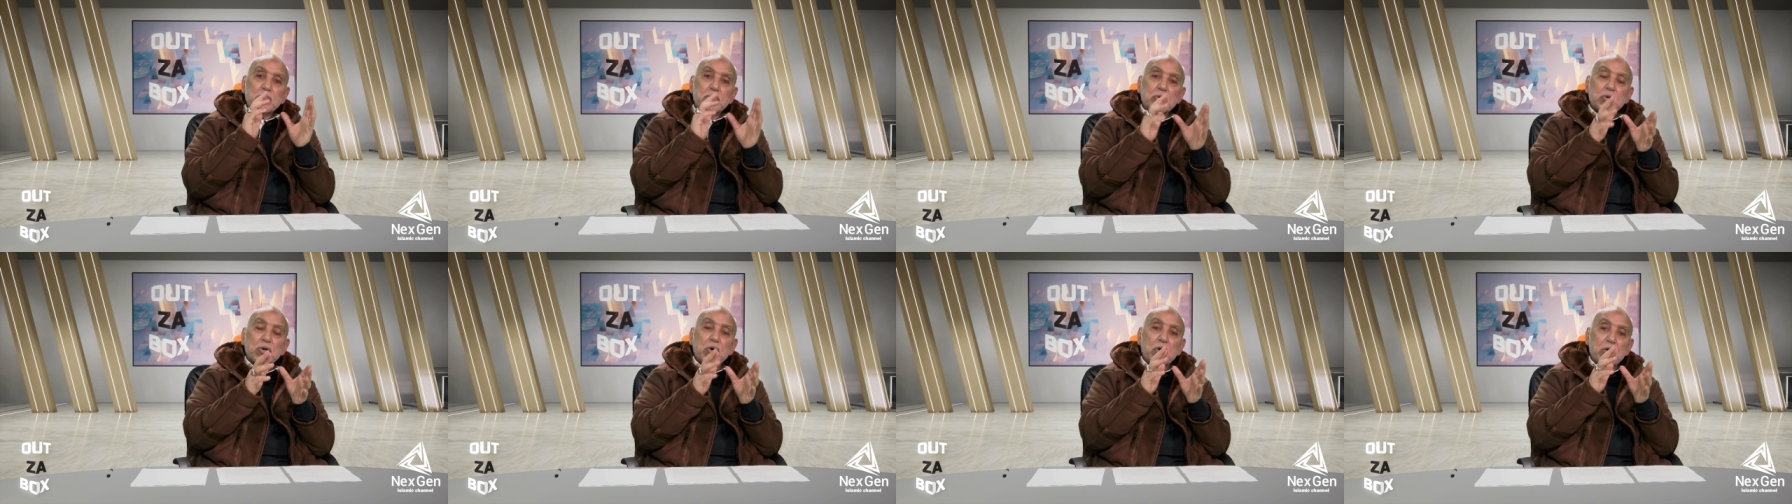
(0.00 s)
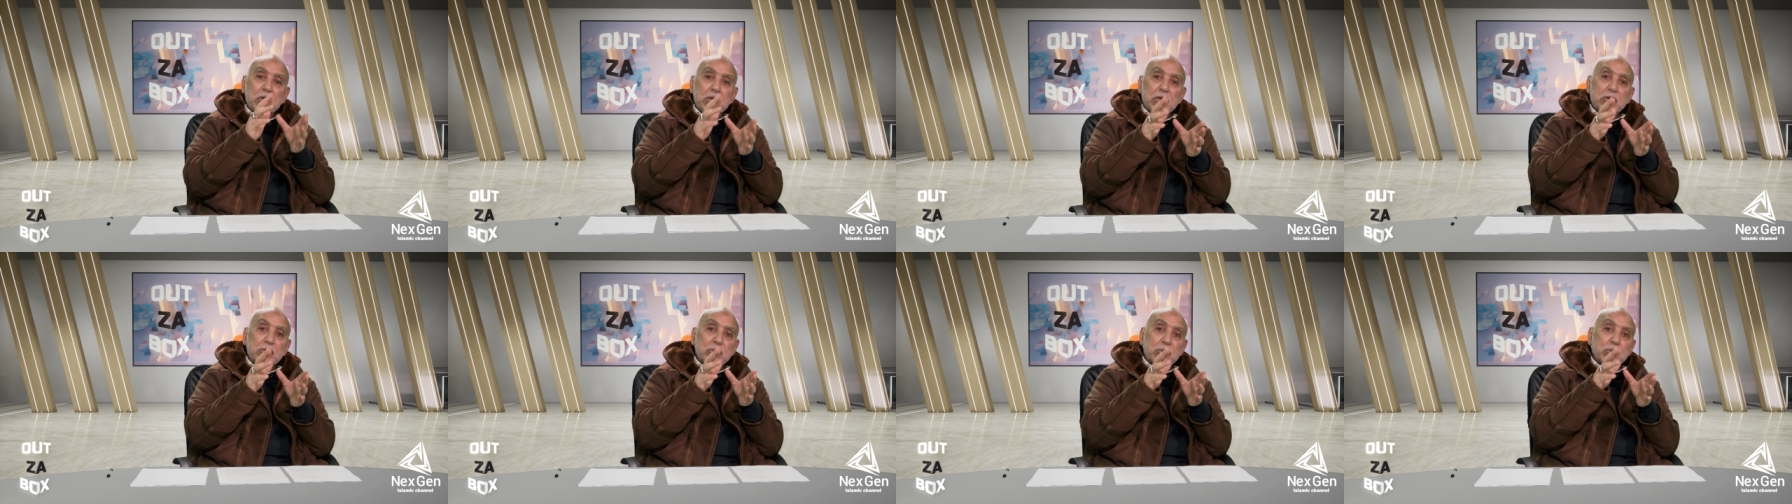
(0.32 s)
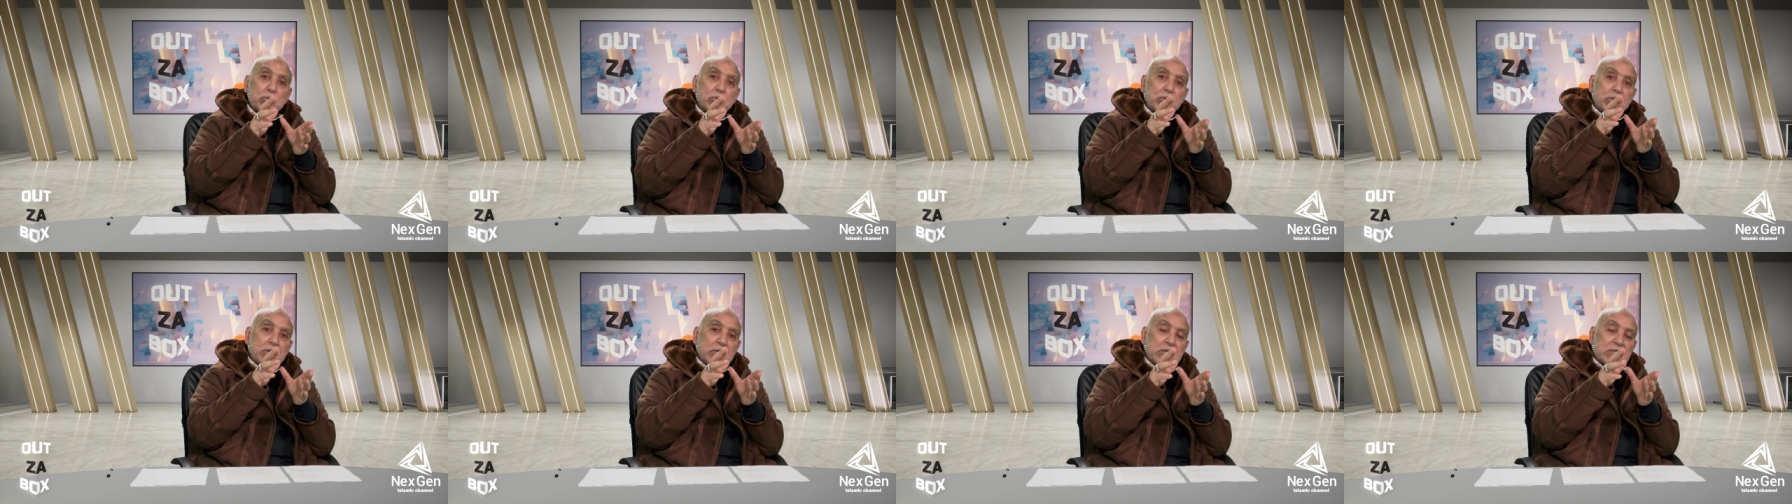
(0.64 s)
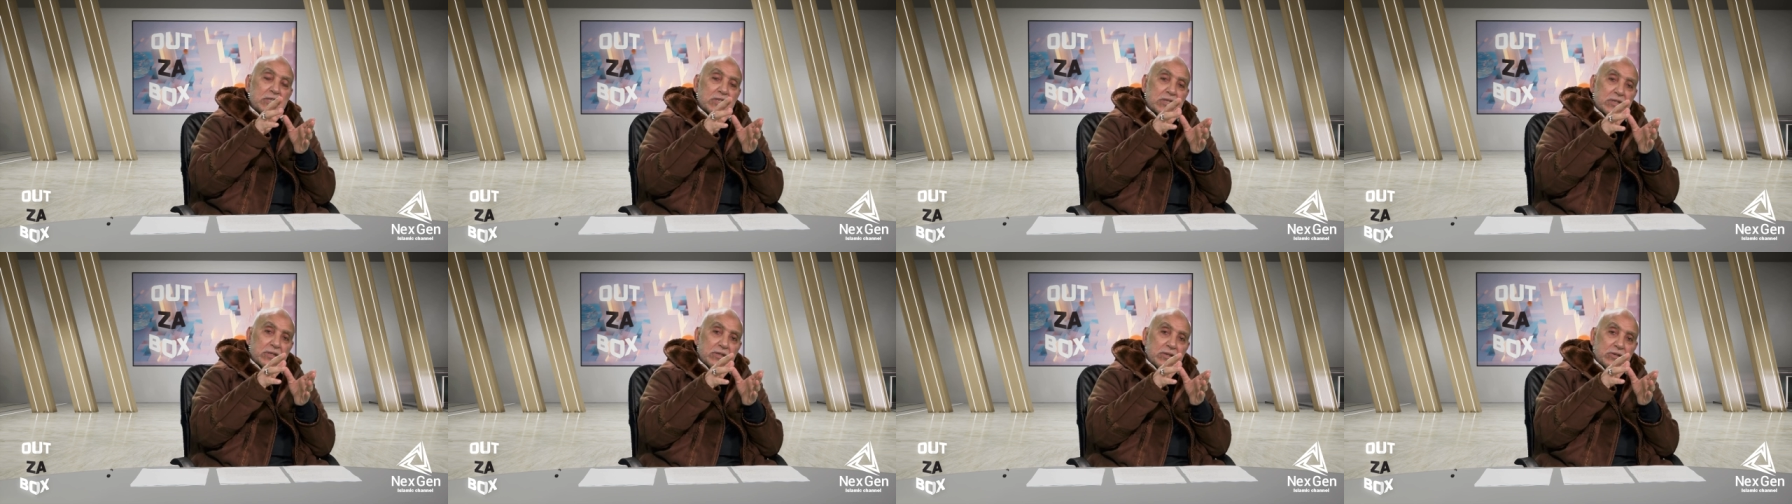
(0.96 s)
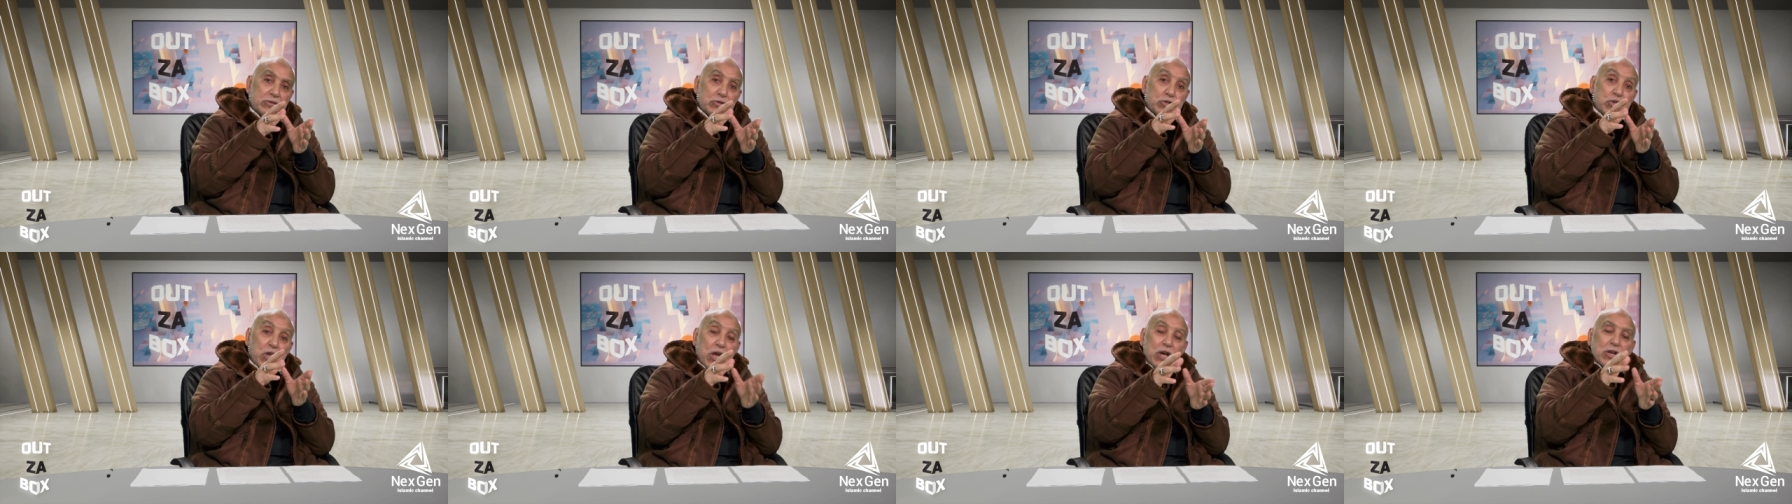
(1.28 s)
Going through
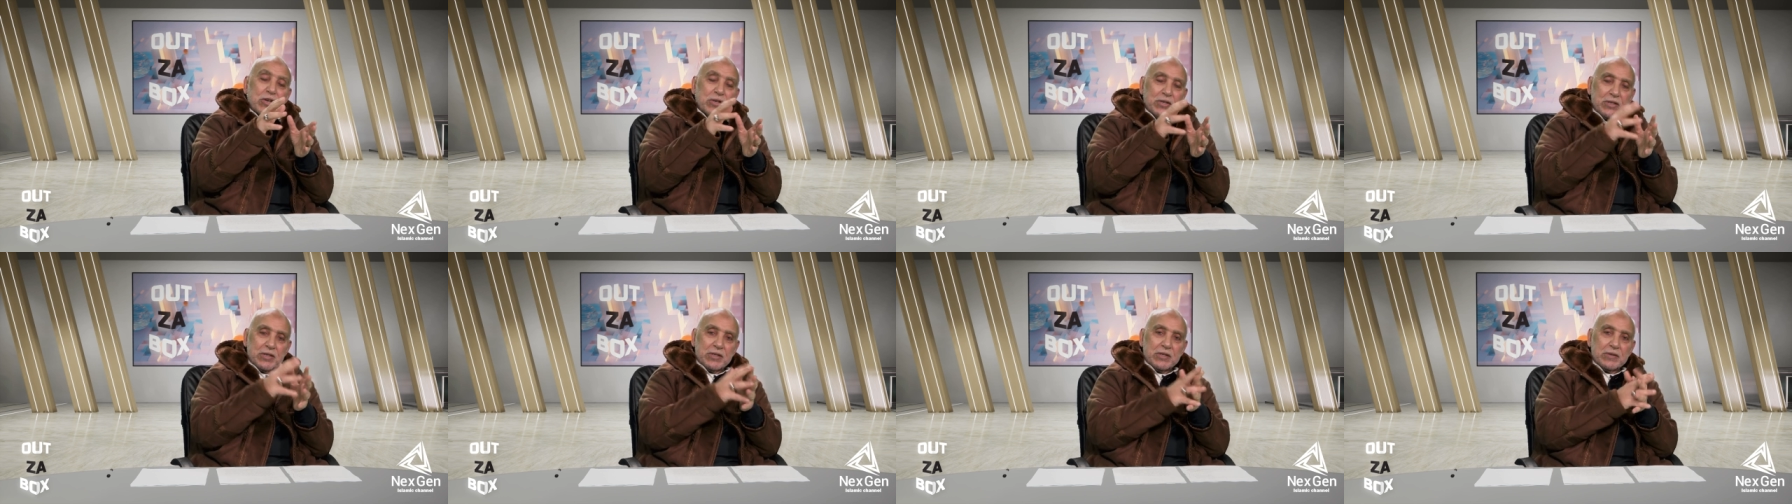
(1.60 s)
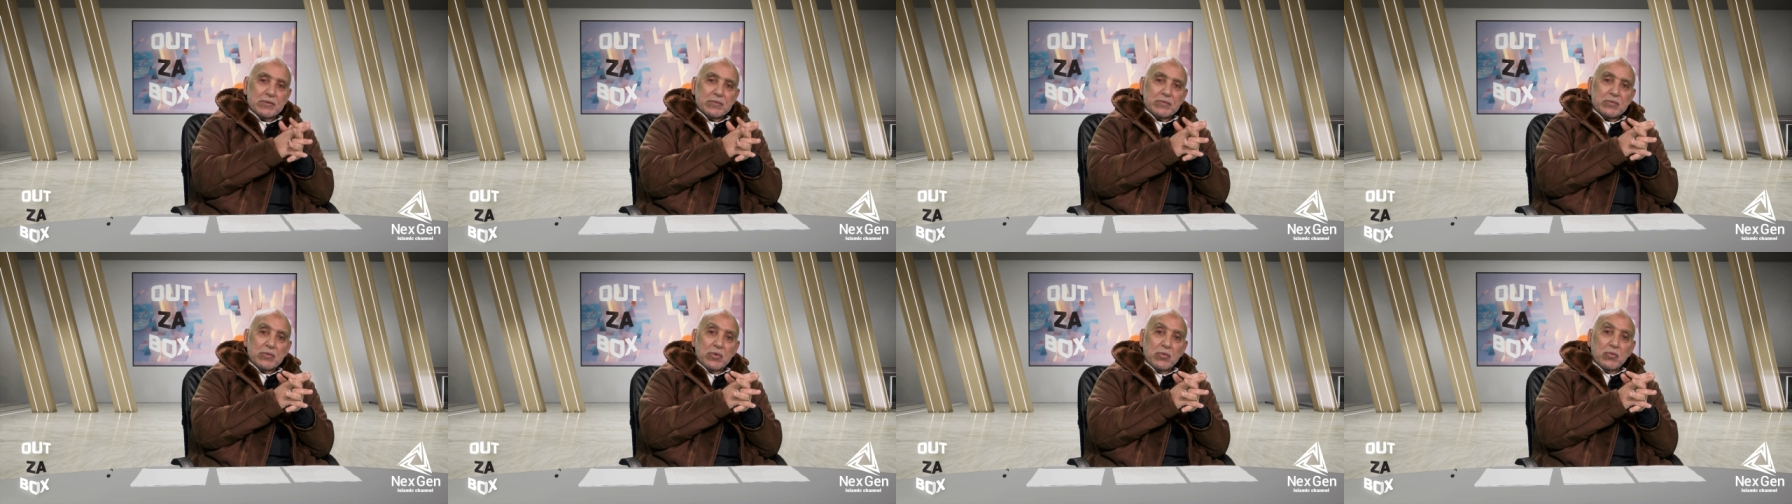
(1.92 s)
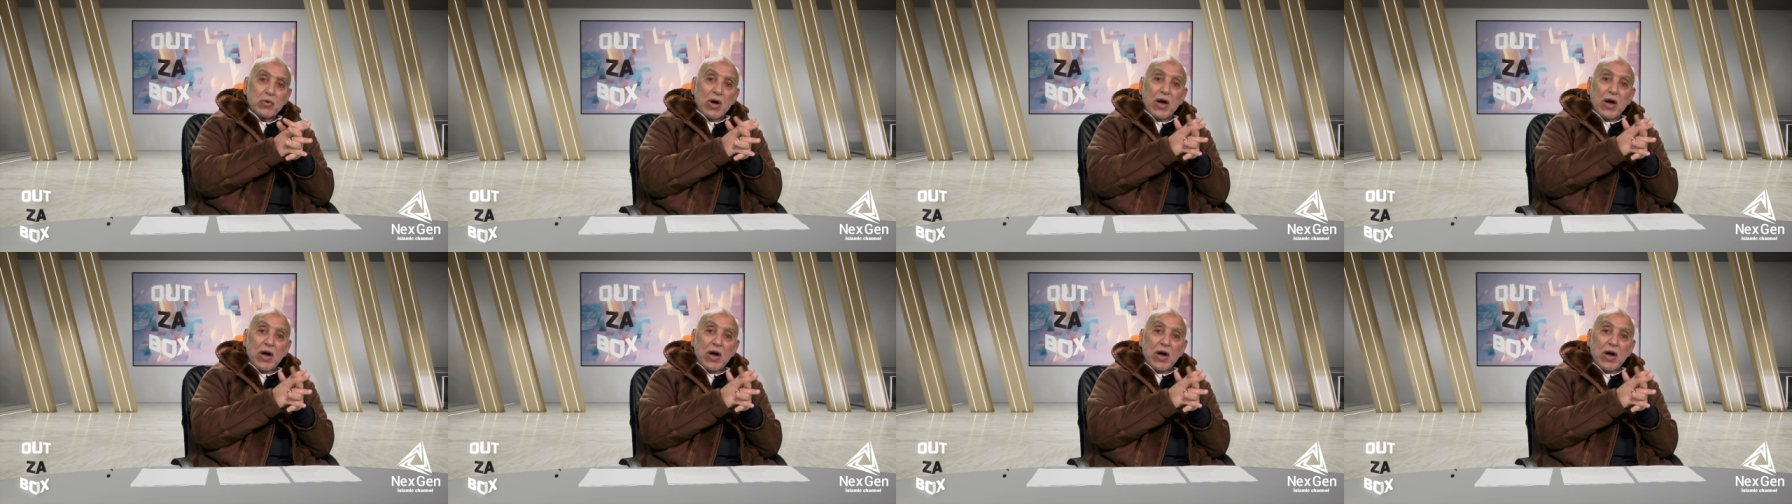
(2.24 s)
this journey,